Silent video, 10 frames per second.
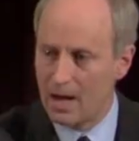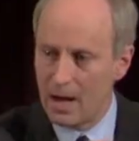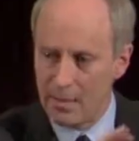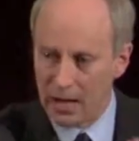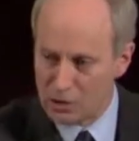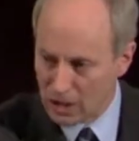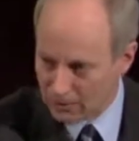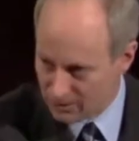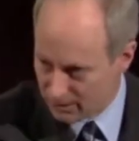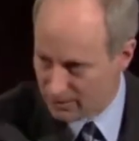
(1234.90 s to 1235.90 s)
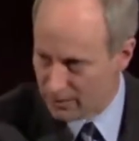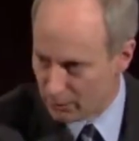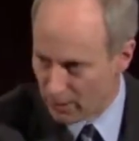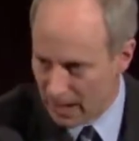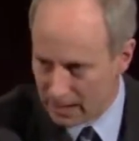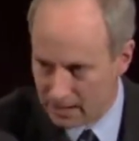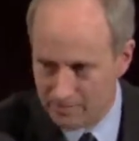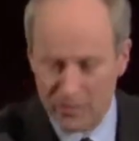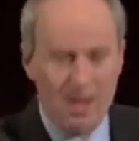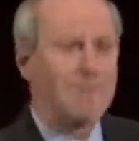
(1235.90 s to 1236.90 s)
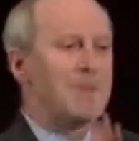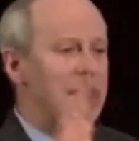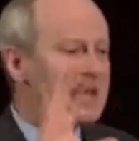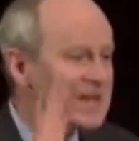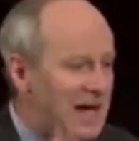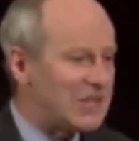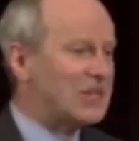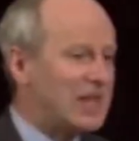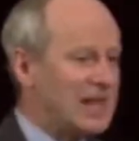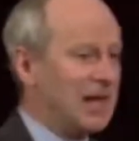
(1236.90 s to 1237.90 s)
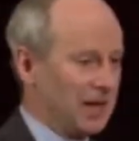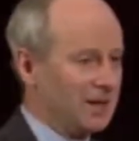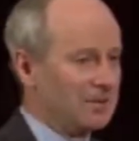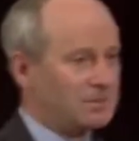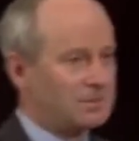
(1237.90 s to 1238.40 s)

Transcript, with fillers: about justice and the right, but he doesn't think